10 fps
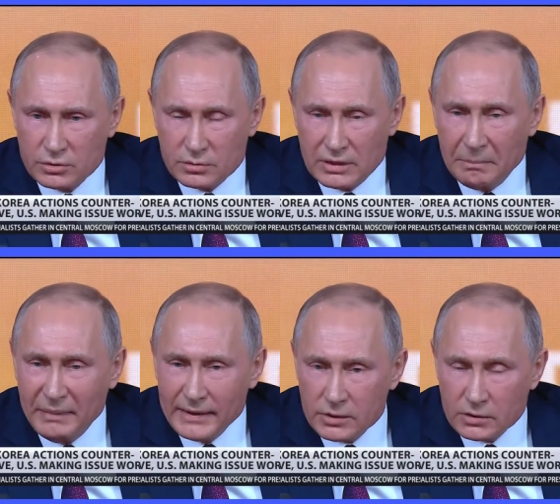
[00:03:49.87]
So
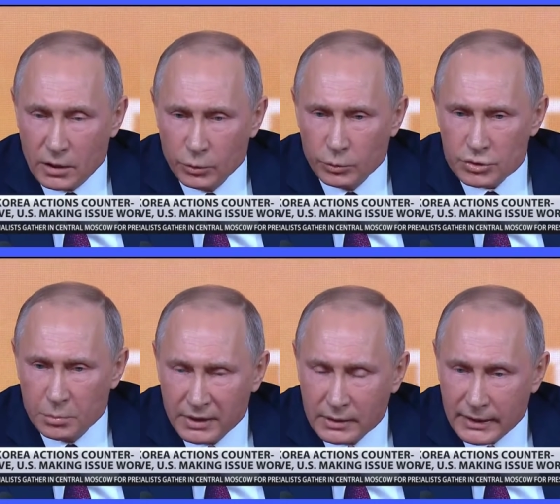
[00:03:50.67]
what good
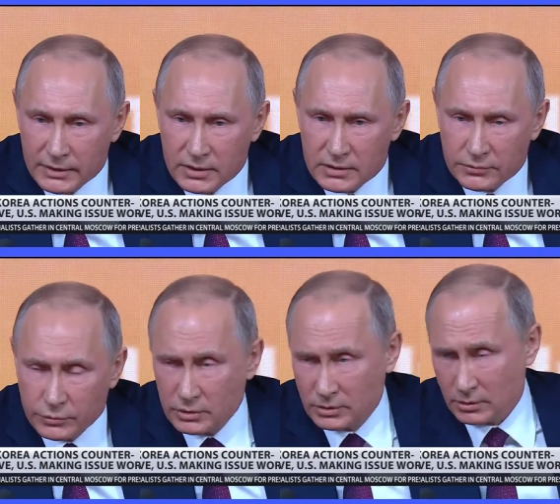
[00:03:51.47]
came out of it?
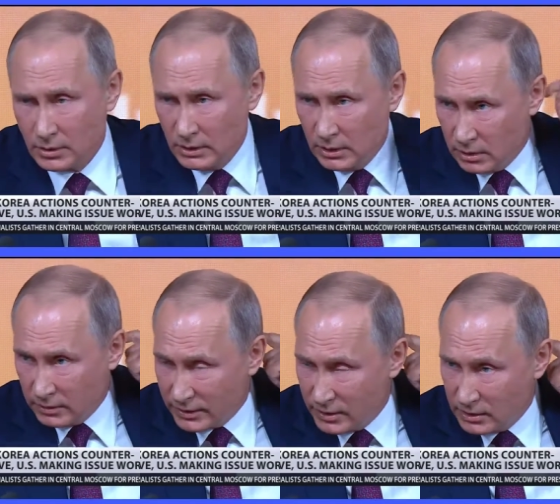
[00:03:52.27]
We think
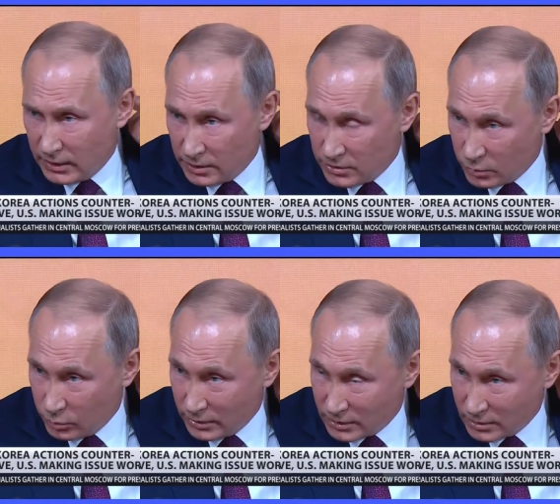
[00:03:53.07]
both sides
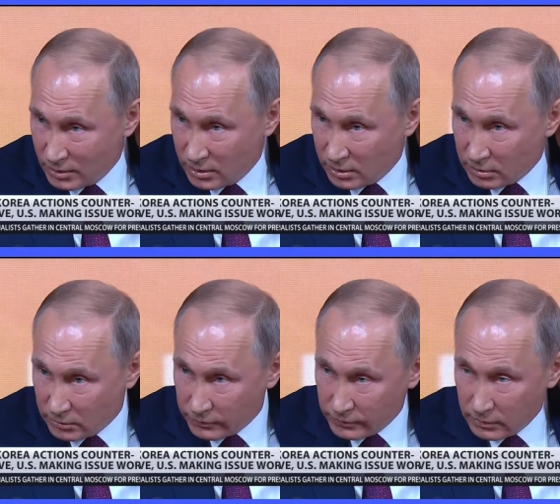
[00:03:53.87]
should
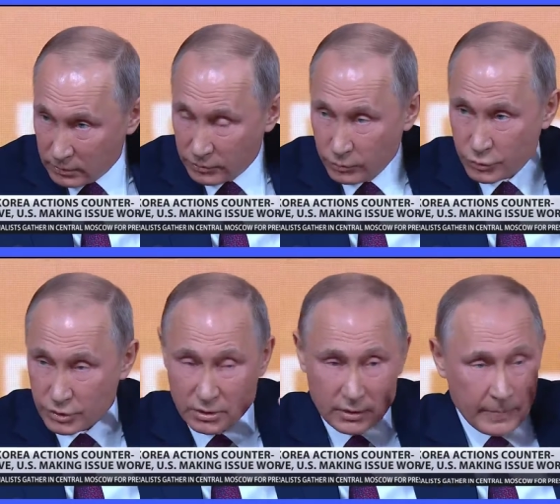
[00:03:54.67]
stop
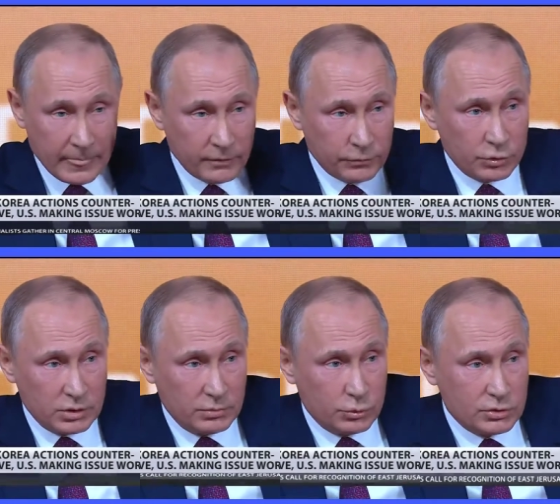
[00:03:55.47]

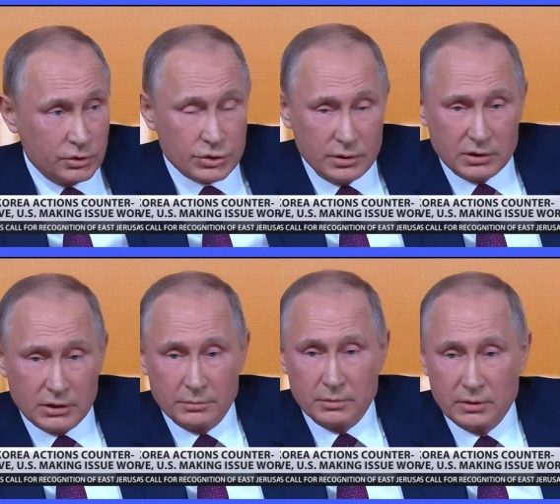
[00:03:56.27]
escalating
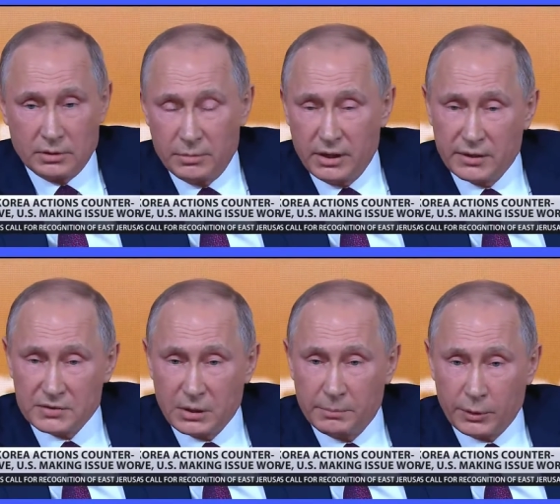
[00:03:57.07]
the
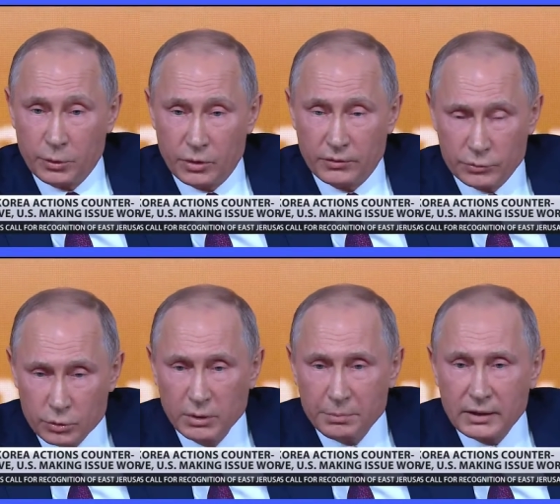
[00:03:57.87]
situation.
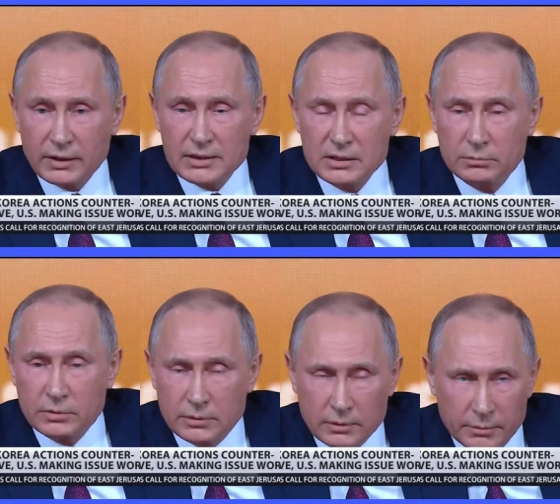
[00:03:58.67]

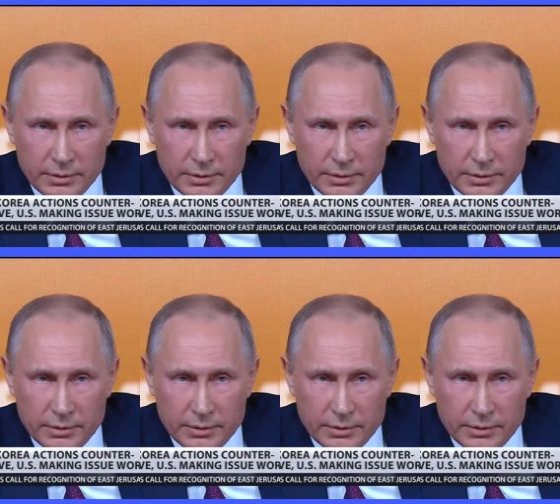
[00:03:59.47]
So